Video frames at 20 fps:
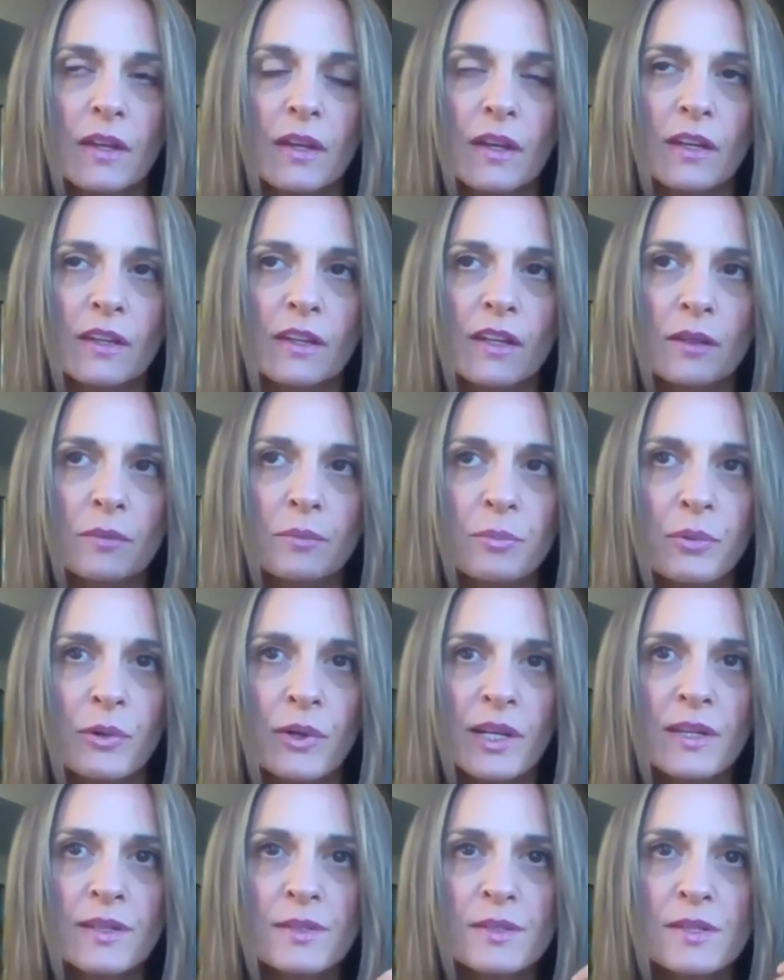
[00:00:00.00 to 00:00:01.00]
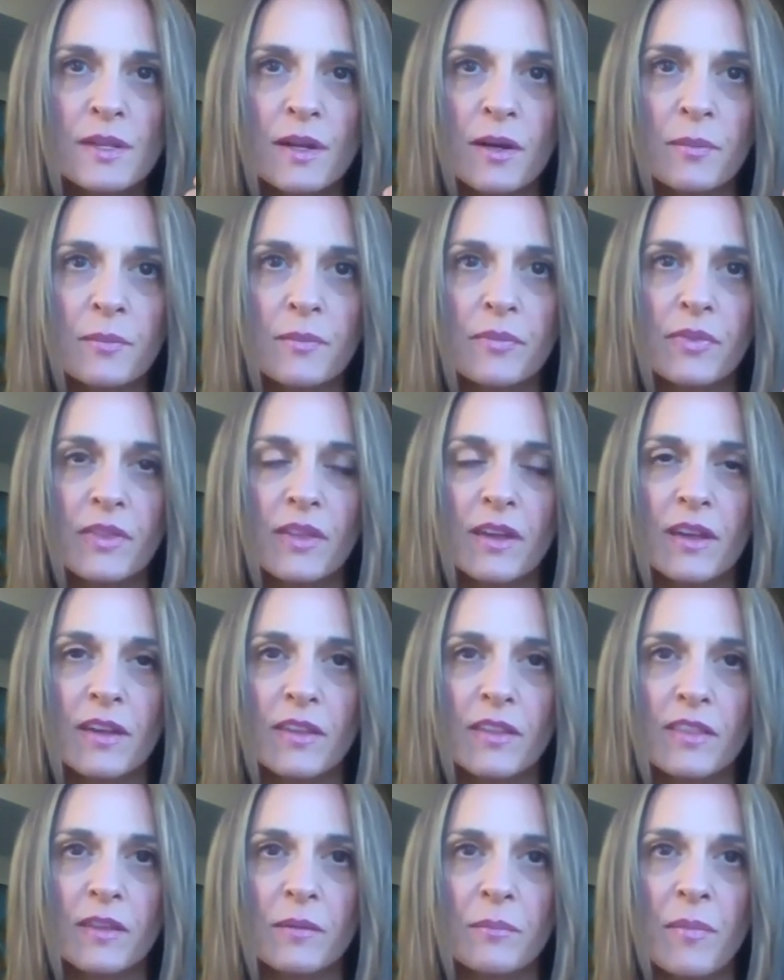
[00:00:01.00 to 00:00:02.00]
It brings up
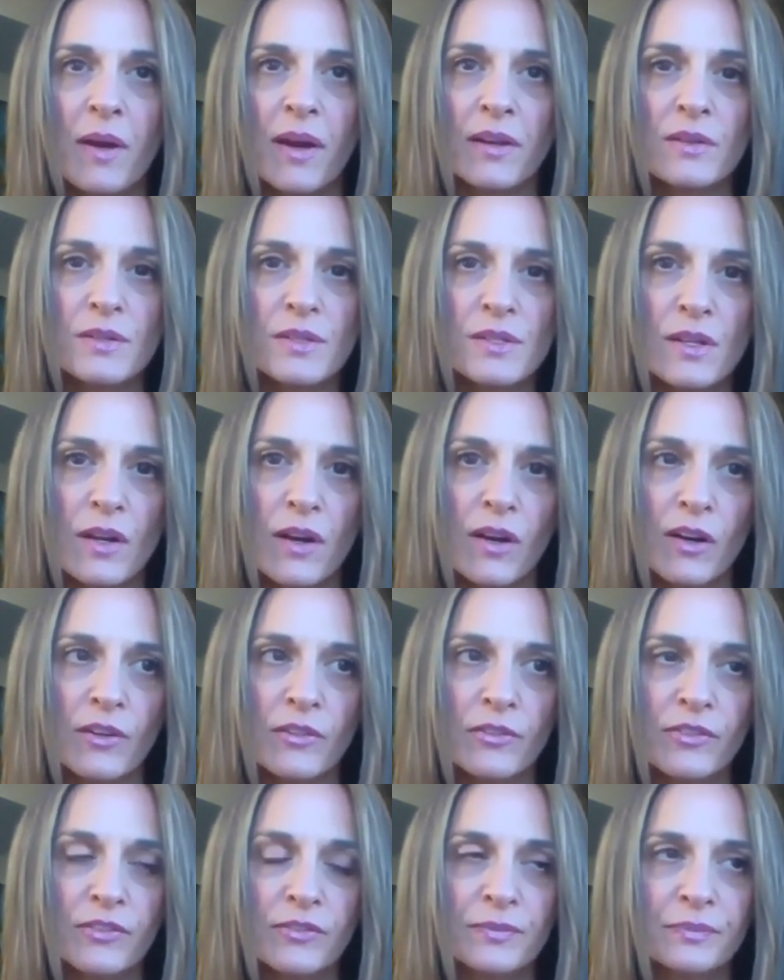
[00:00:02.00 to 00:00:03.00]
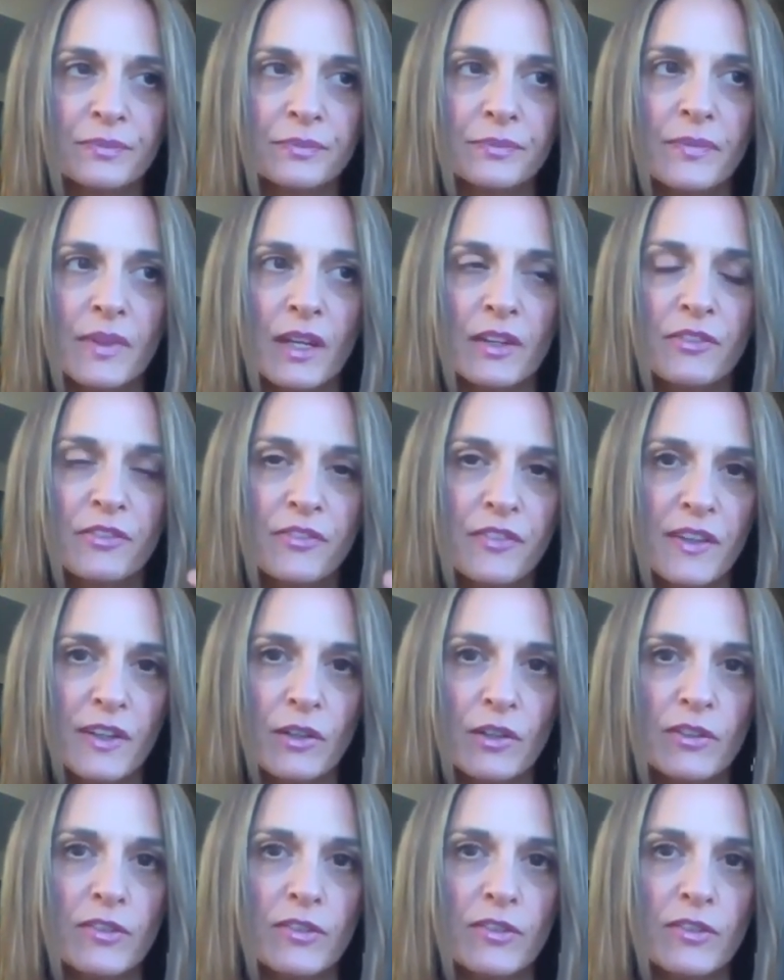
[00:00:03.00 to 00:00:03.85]
the matters of fear